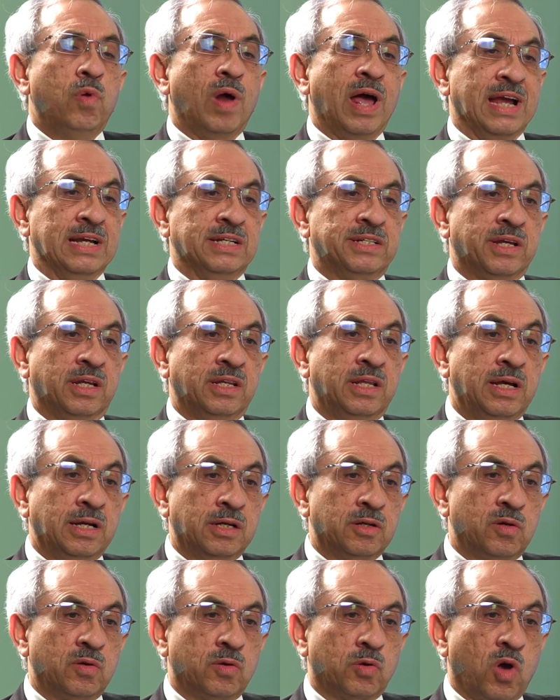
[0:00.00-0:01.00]
Right, the
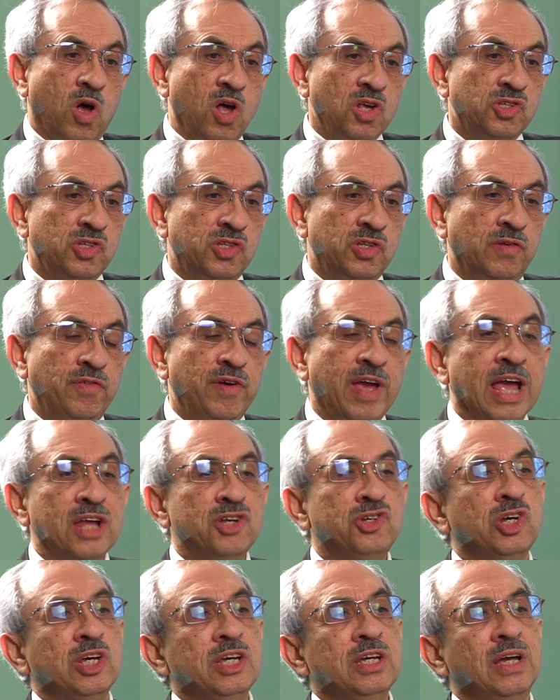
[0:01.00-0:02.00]
costs of
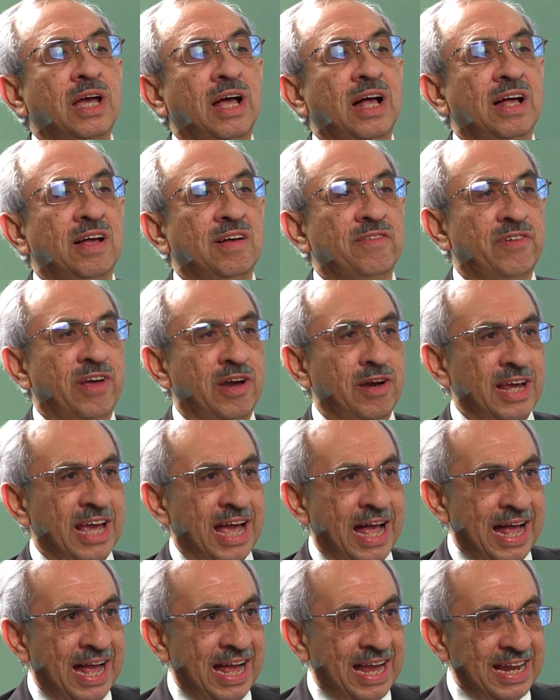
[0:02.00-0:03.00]
hedging are very
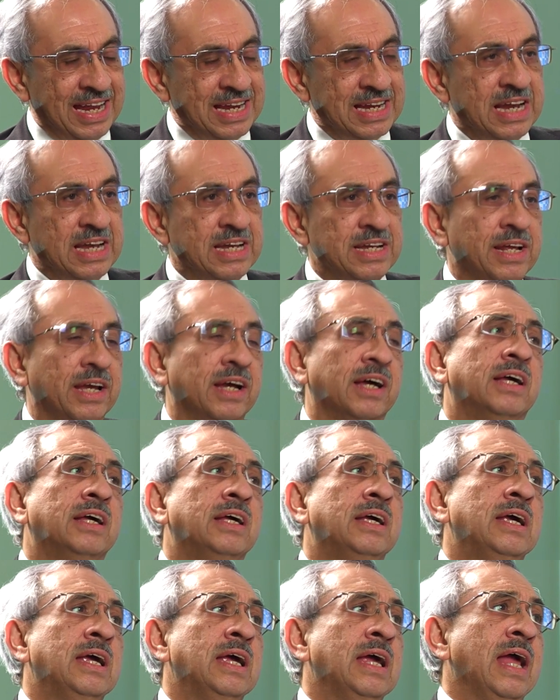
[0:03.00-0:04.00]
high in India.
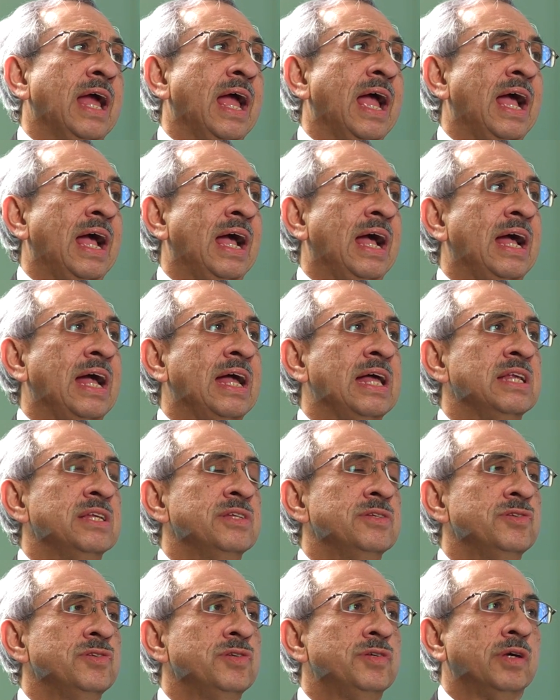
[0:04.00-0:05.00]

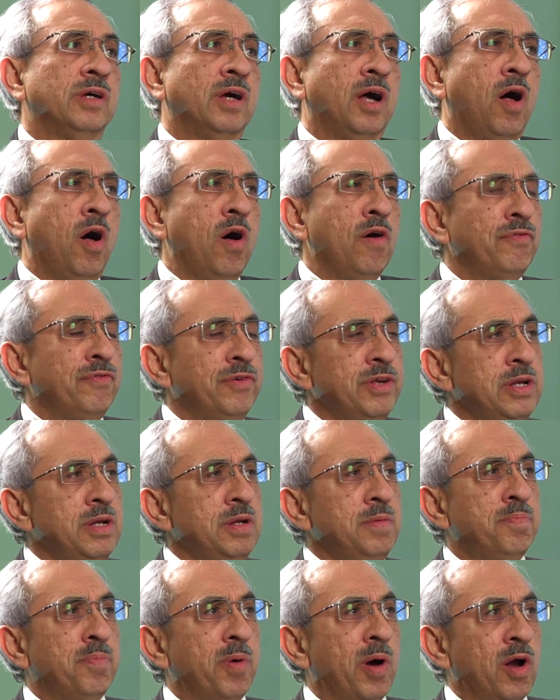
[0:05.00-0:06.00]
And
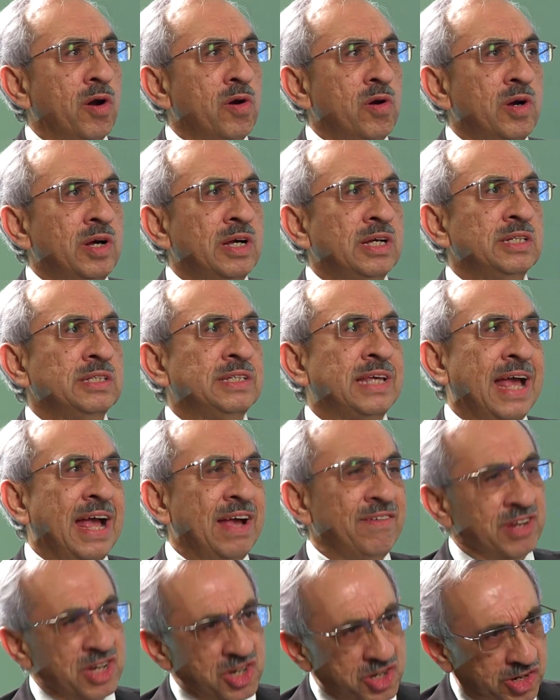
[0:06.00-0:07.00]
often borrowers
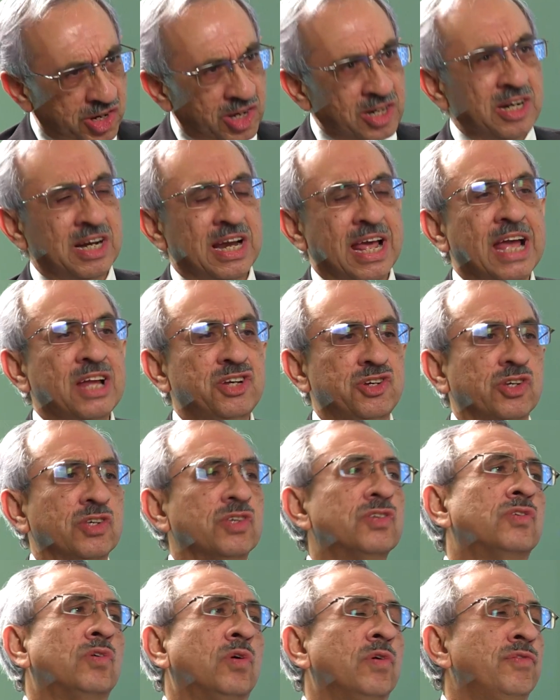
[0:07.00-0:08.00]
have internal hedges.
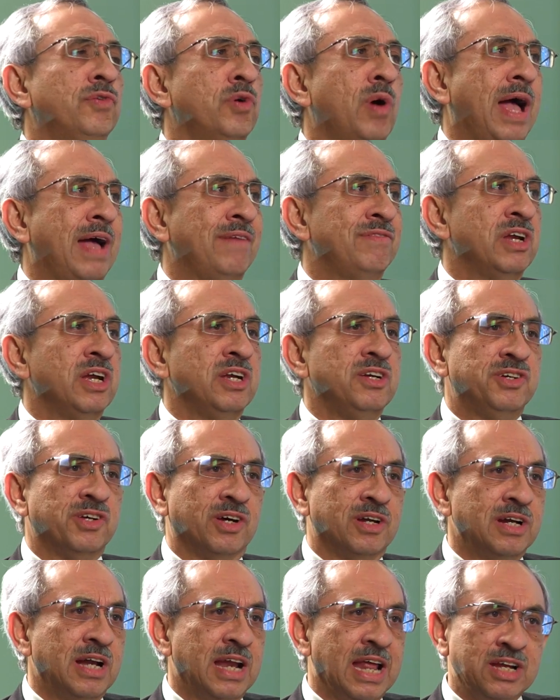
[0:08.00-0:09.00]
So if you have an
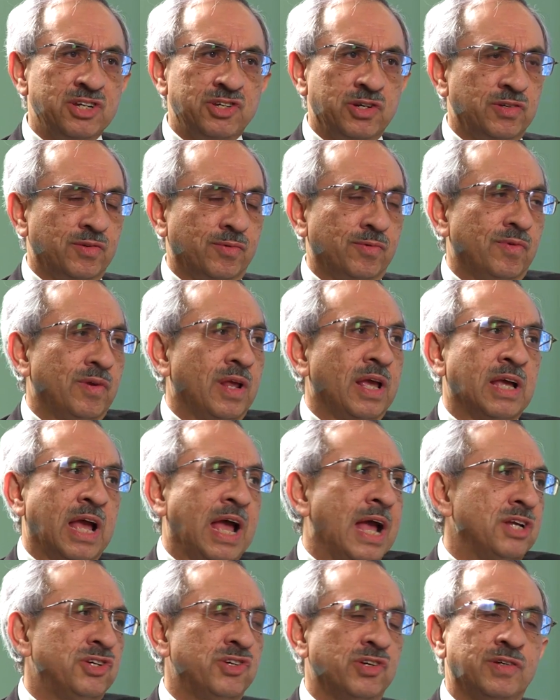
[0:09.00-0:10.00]
internal hedge, it
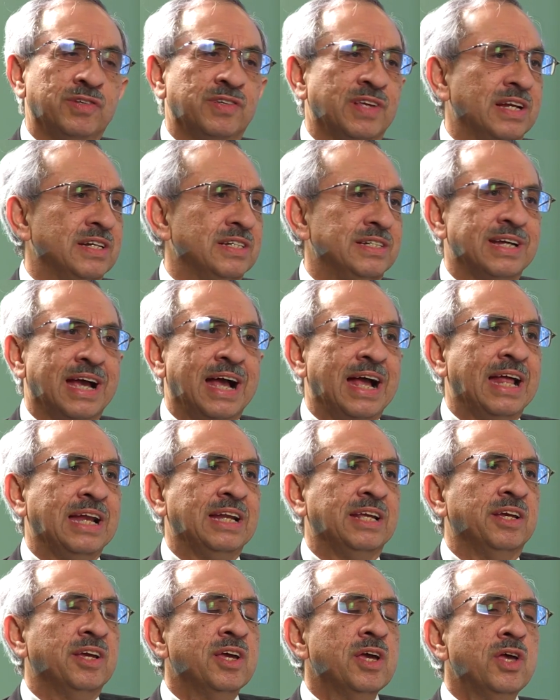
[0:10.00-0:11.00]
is
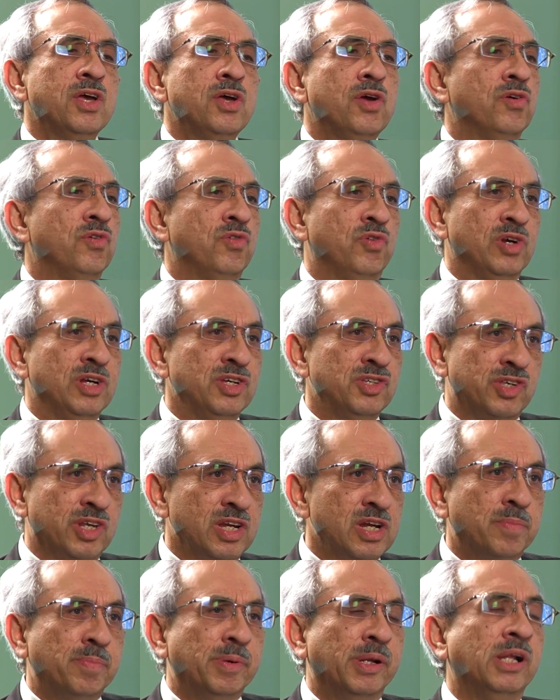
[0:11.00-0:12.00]
entirely
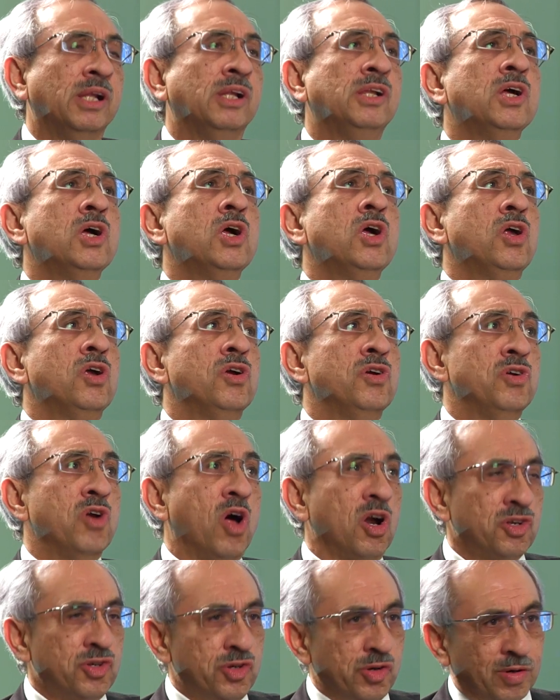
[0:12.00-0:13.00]
reasonable
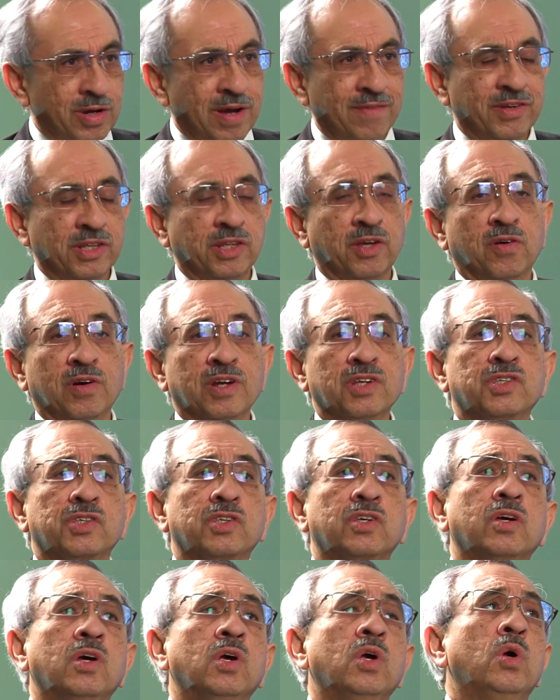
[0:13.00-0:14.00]
not to cover the
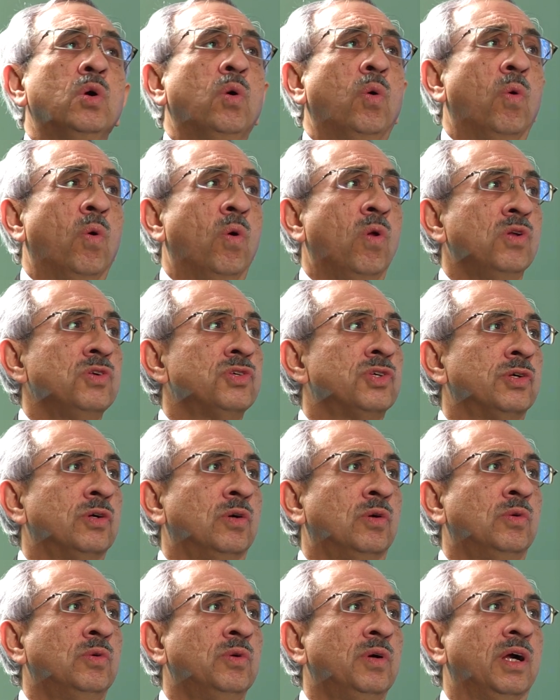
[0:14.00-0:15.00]
risk.
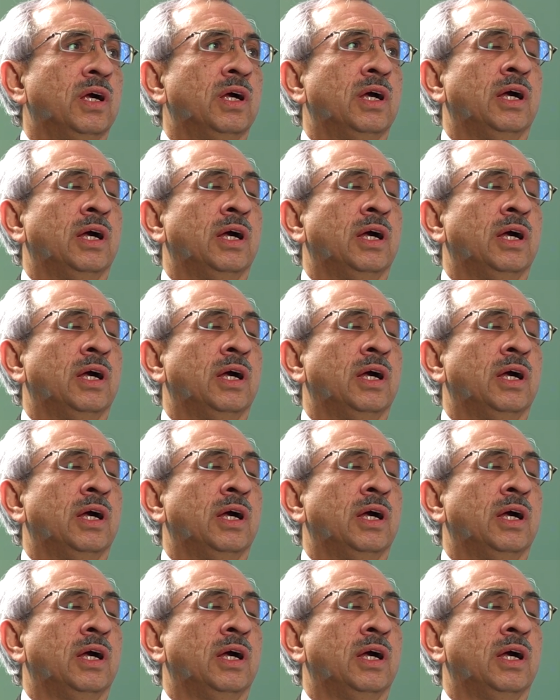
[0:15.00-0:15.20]
Also,